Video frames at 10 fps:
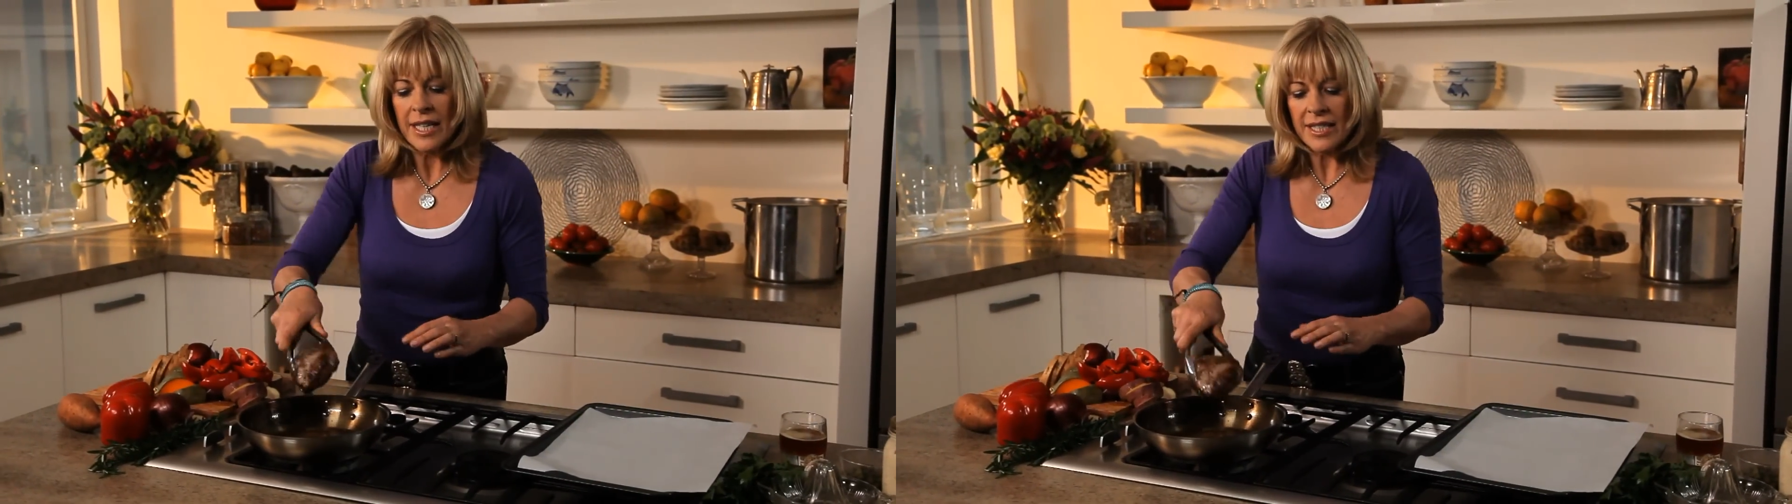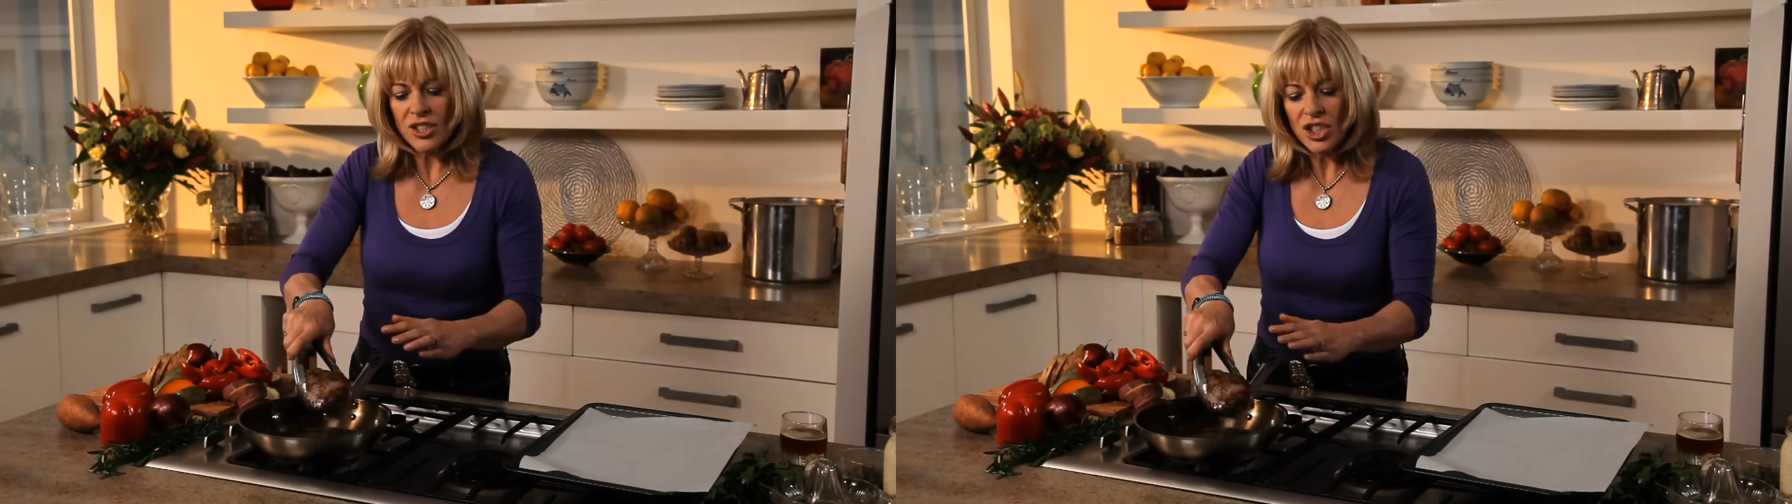
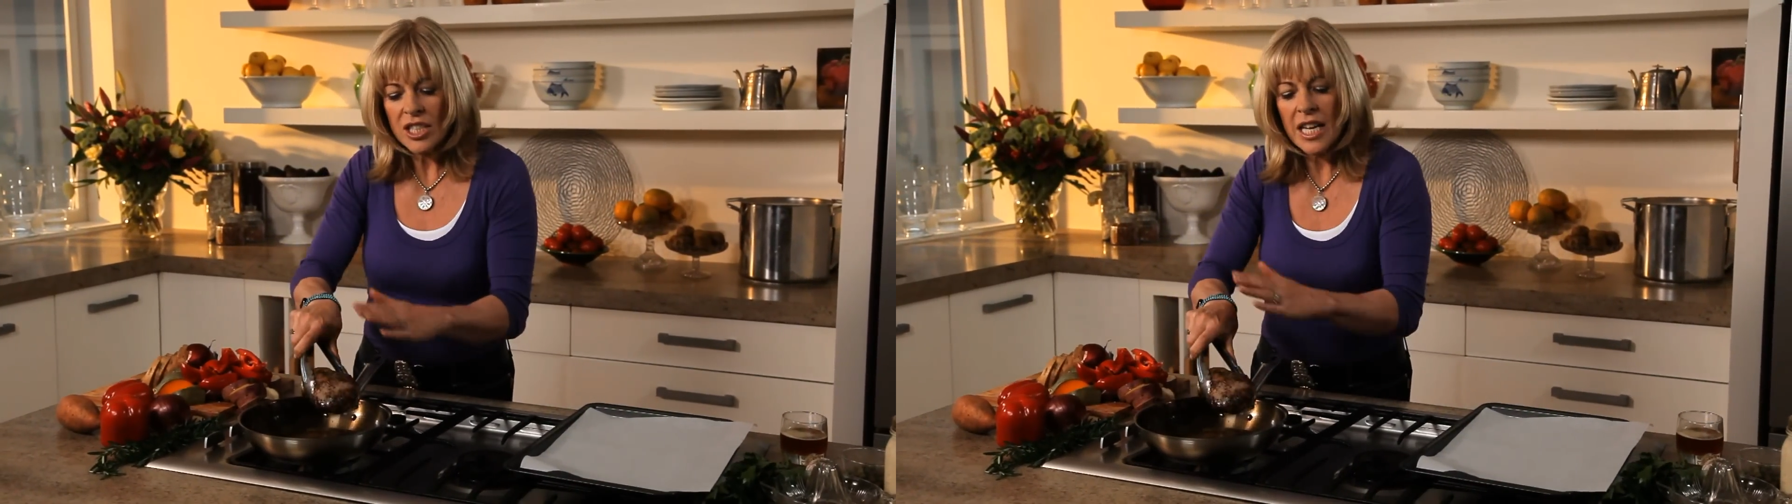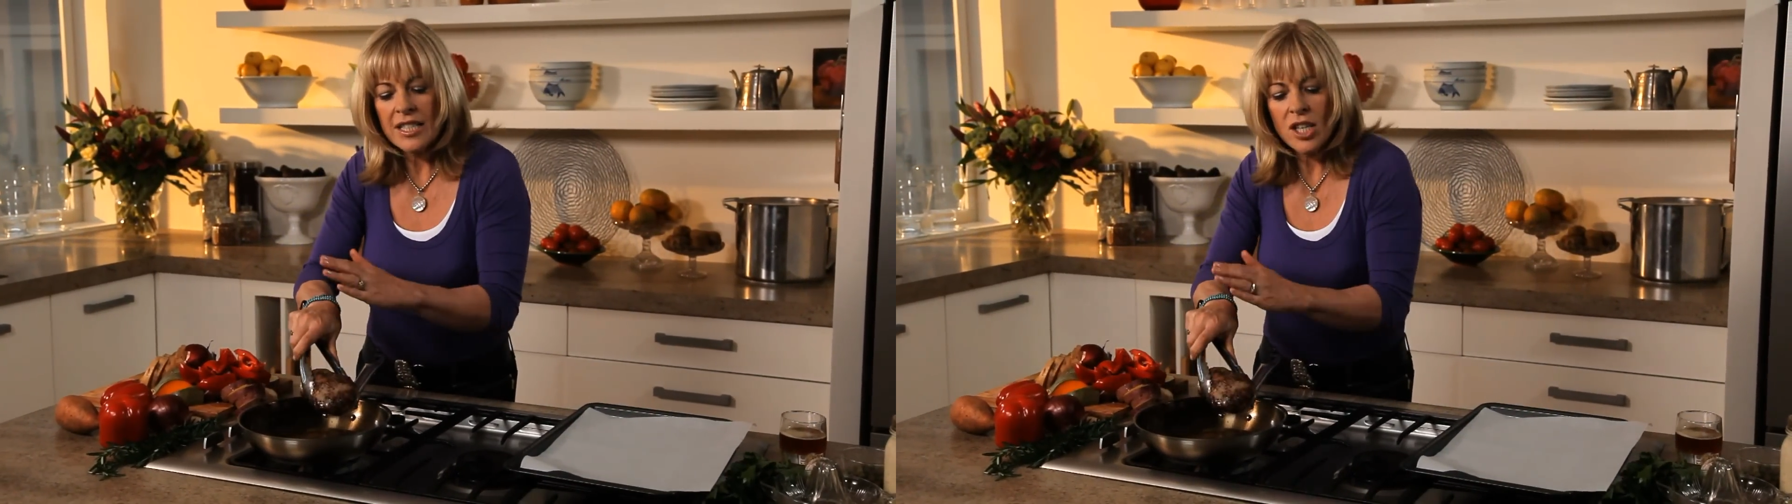is it
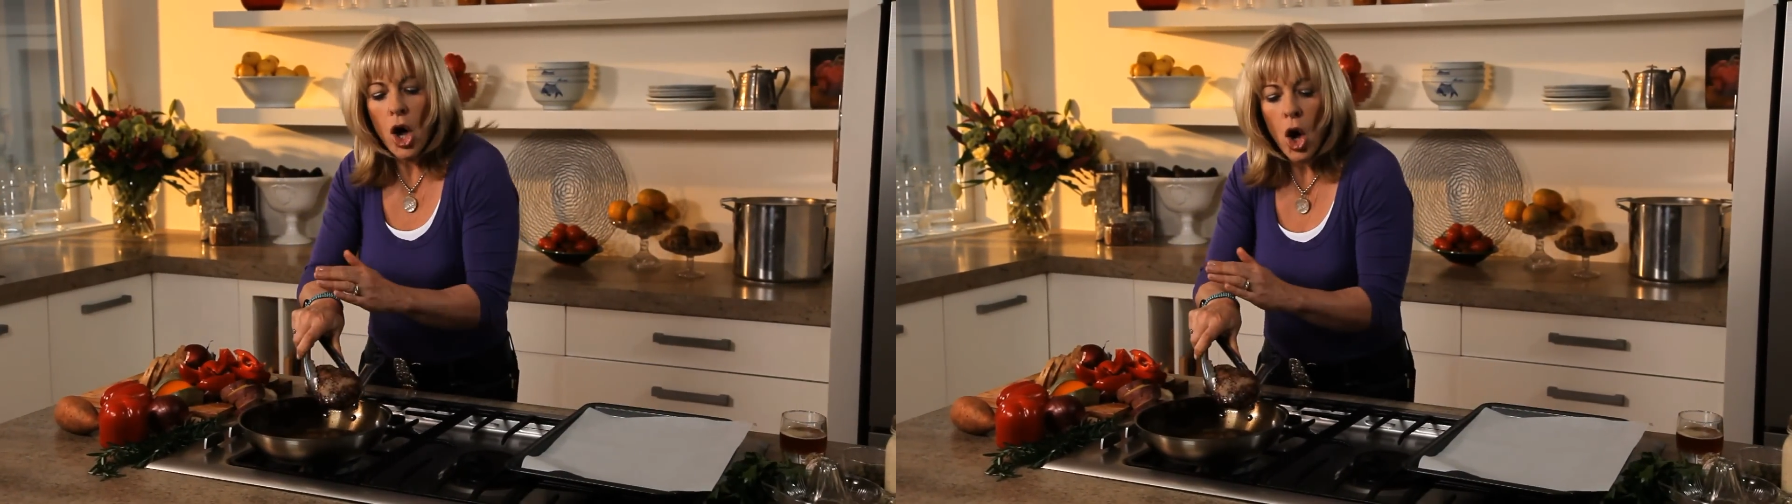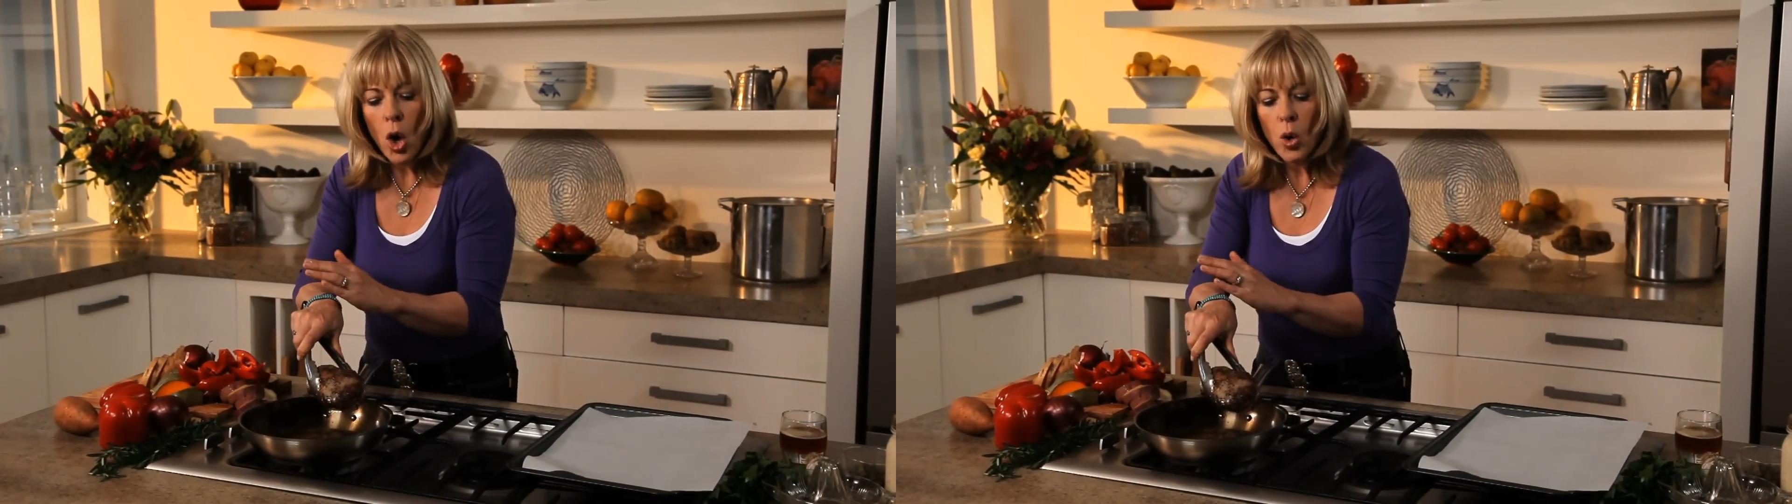just adds a
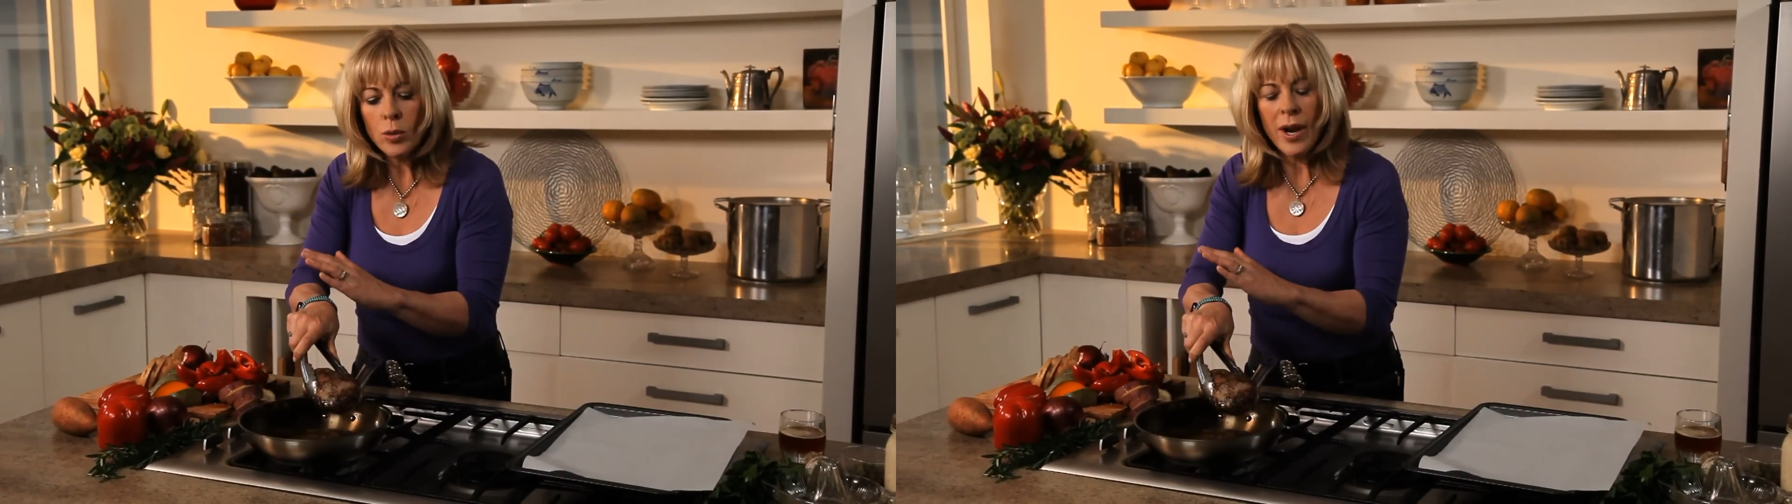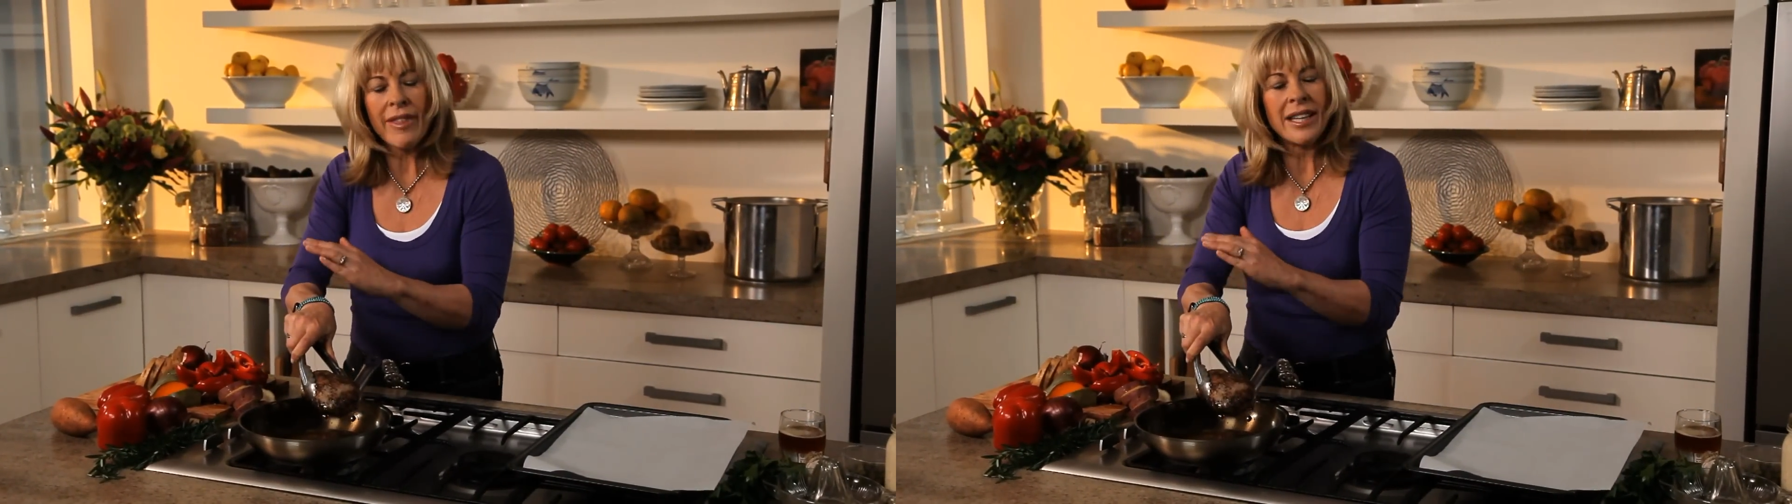
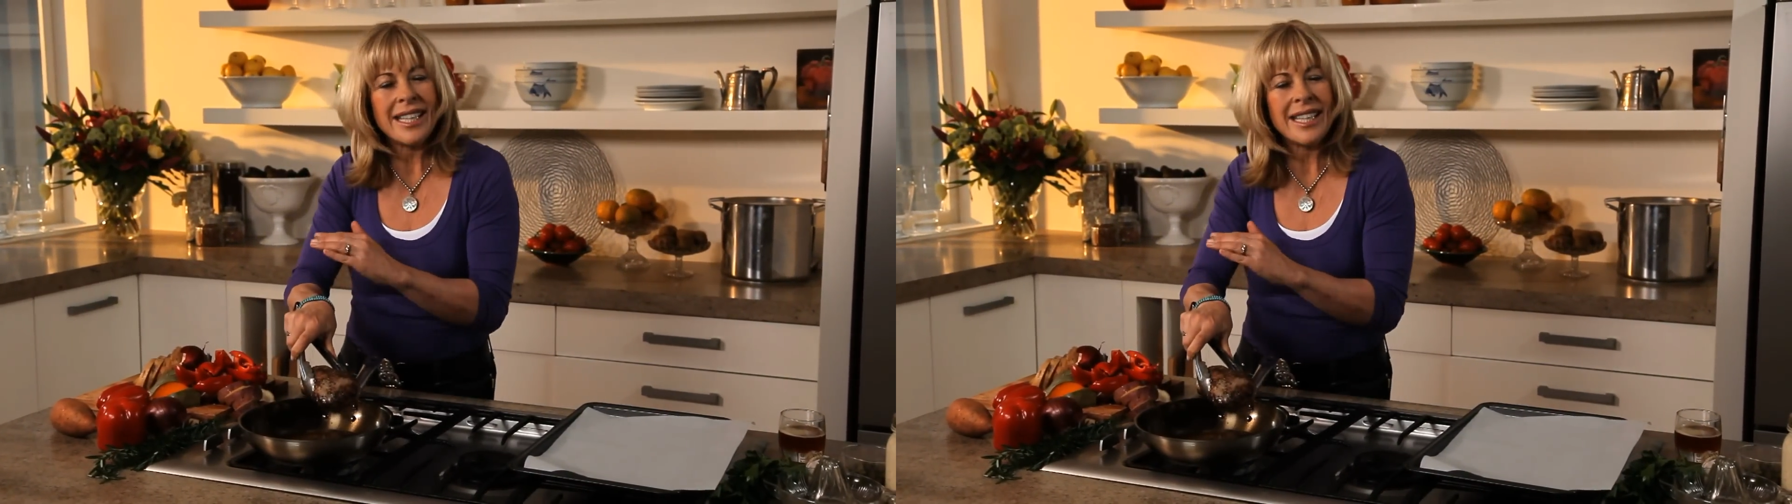whole nother